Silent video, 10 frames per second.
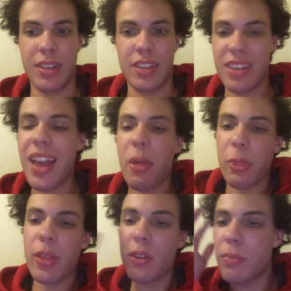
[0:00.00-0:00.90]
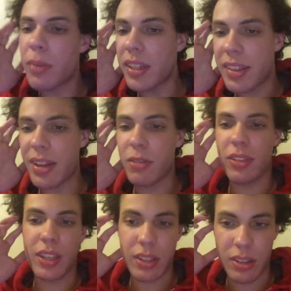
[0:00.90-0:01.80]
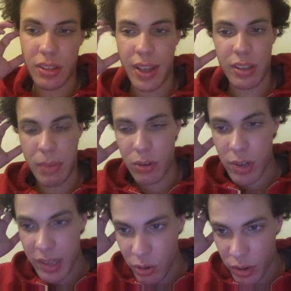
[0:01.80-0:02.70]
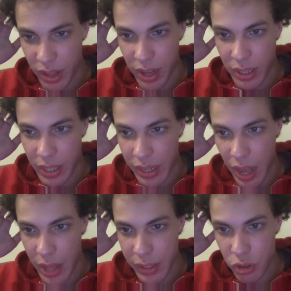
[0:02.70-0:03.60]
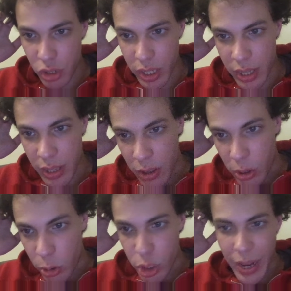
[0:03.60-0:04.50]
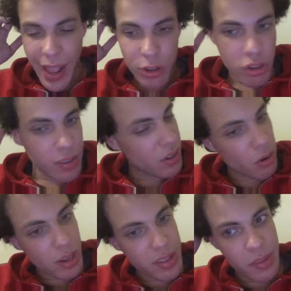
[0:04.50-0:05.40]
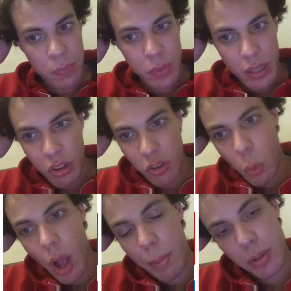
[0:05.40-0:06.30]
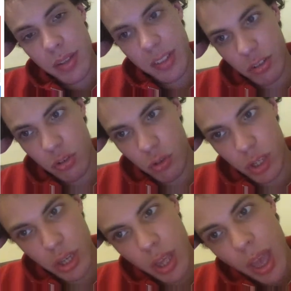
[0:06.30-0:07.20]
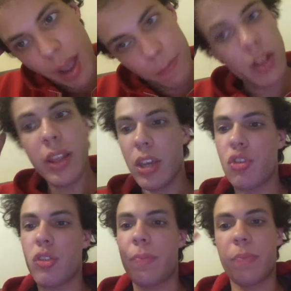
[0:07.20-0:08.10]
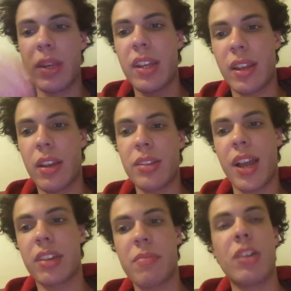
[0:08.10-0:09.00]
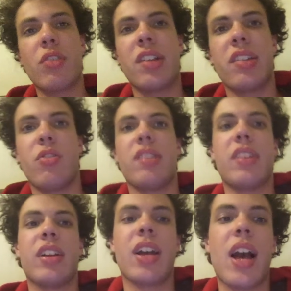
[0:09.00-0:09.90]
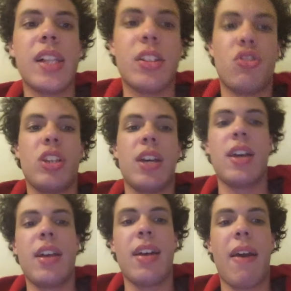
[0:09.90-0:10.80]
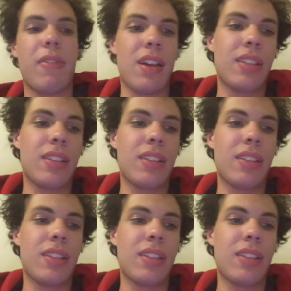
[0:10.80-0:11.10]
Yeah, Thinner Mud sounds like a documentary series on ecology or an action series in a swamp, says Katrina. I feel like it should be a documentary series on ecology. I